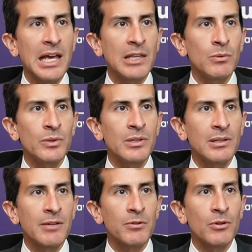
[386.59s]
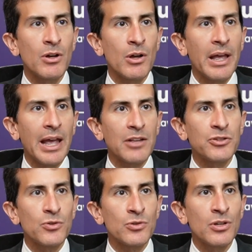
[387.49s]
and it will deliver
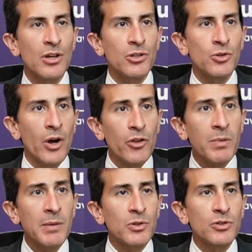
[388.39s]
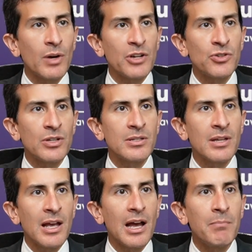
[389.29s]
answers to other people's questions